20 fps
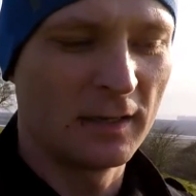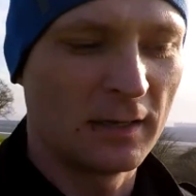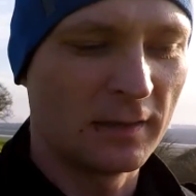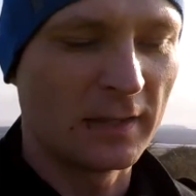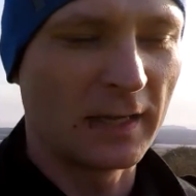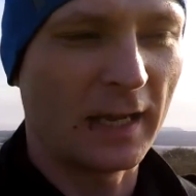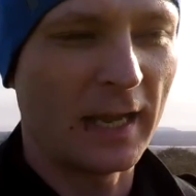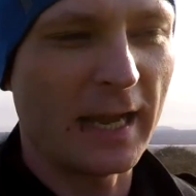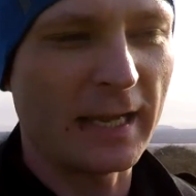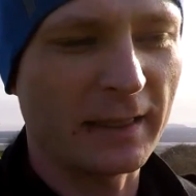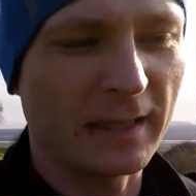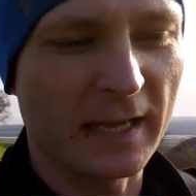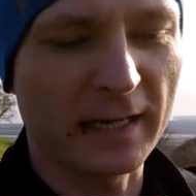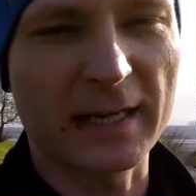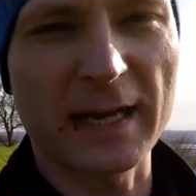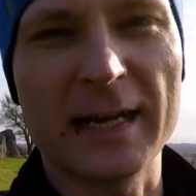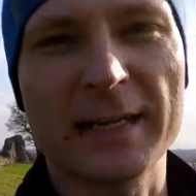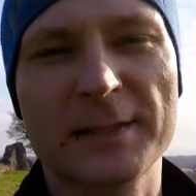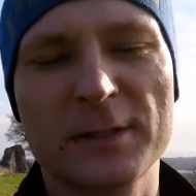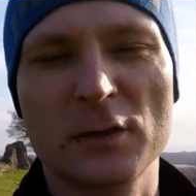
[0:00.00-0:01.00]
Hadleigh
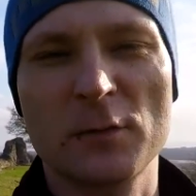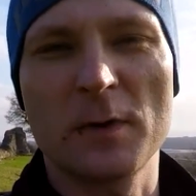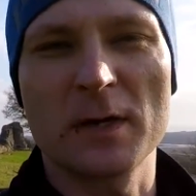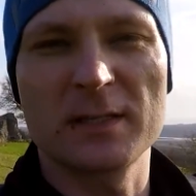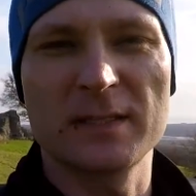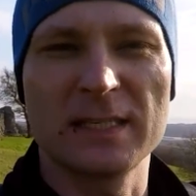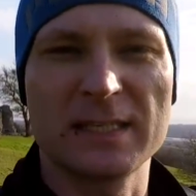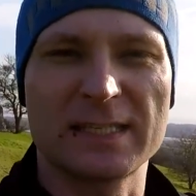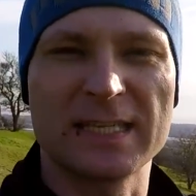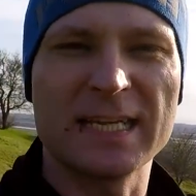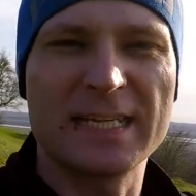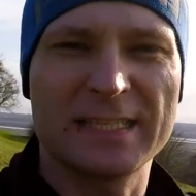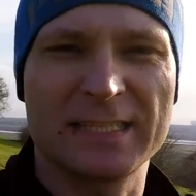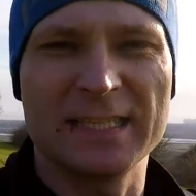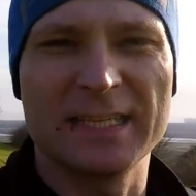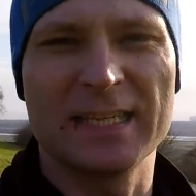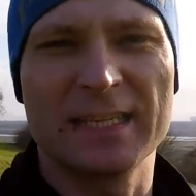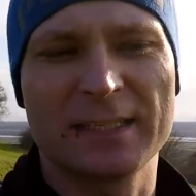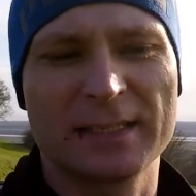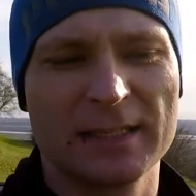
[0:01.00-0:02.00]
Castle was the
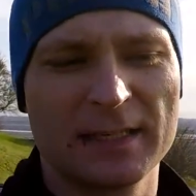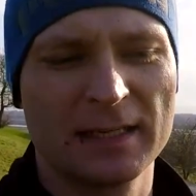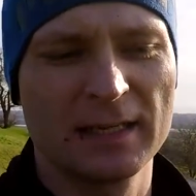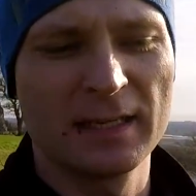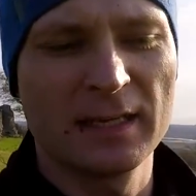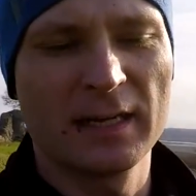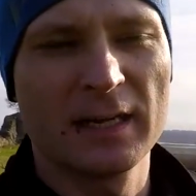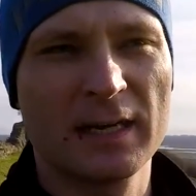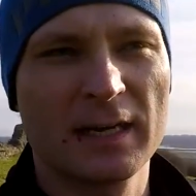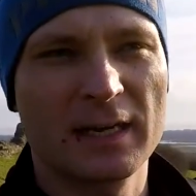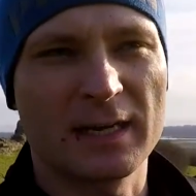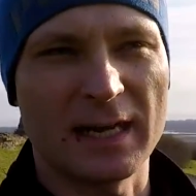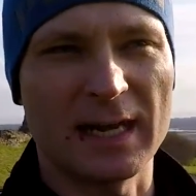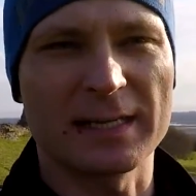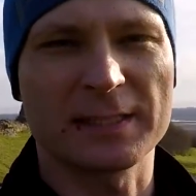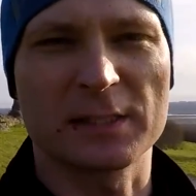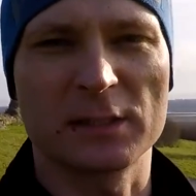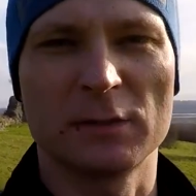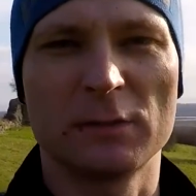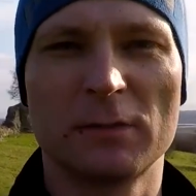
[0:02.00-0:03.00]
60th
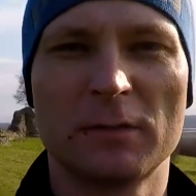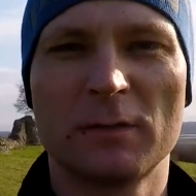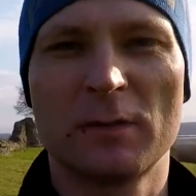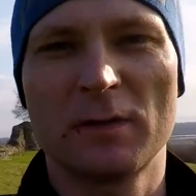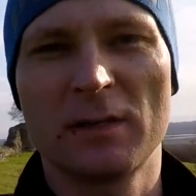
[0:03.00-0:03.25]
castle